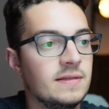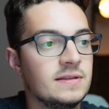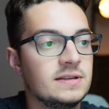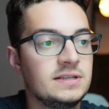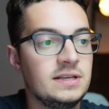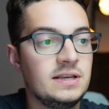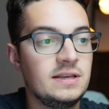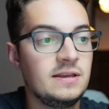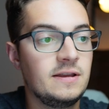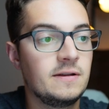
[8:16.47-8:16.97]

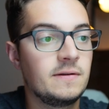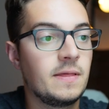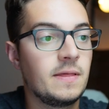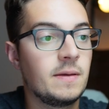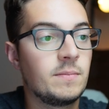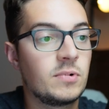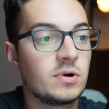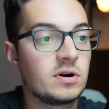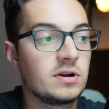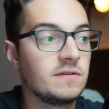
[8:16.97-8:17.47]
Seeing here, the
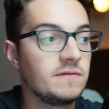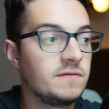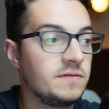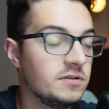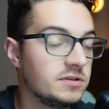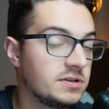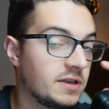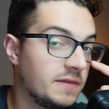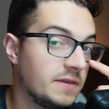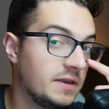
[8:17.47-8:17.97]
market
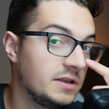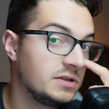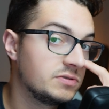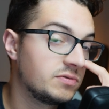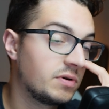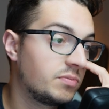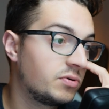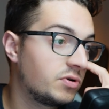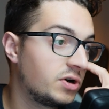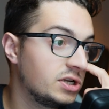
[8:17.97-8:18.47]
feels that things
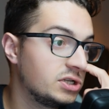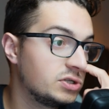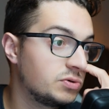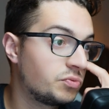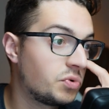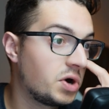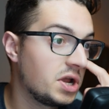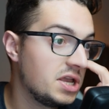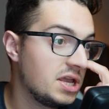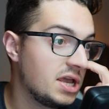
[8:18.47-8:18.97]
were priced
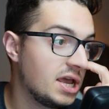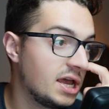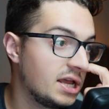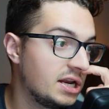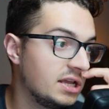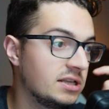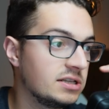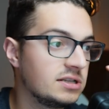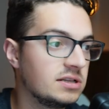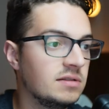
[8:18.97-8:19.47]
right
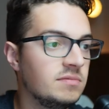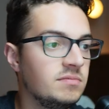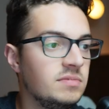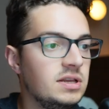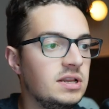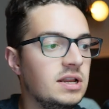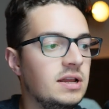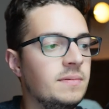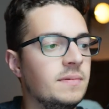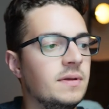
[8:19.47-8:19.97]
heading into the
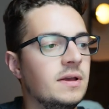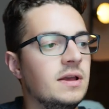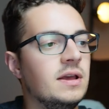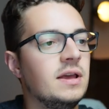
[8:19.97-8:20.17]
meeting.